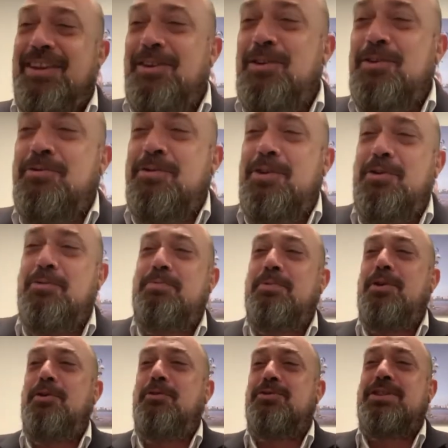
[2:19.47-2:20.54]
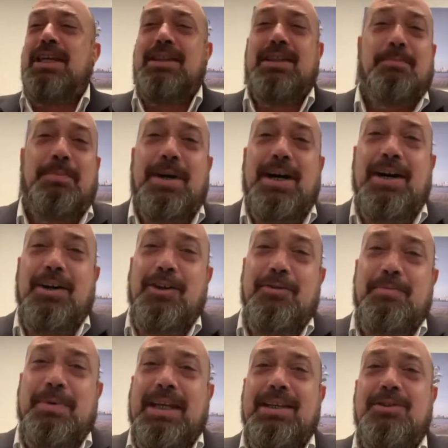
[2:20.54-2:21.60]
You've, you've, you've set the bar.
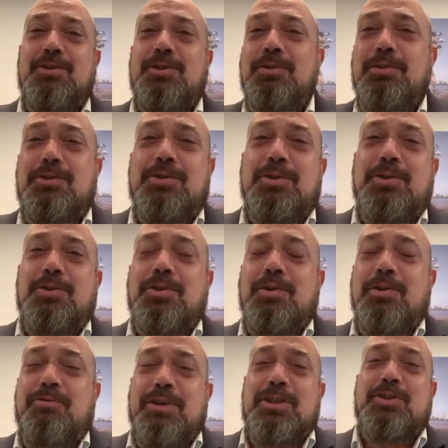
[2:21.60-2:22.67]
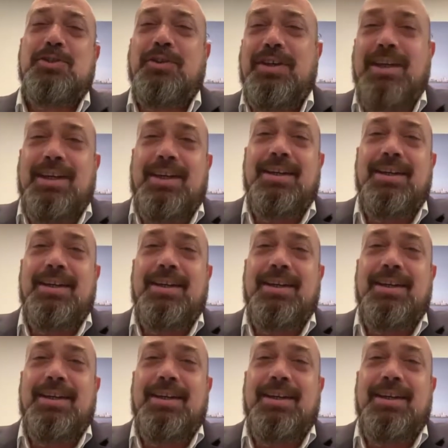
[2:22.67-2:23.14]
You've made it too too too official here.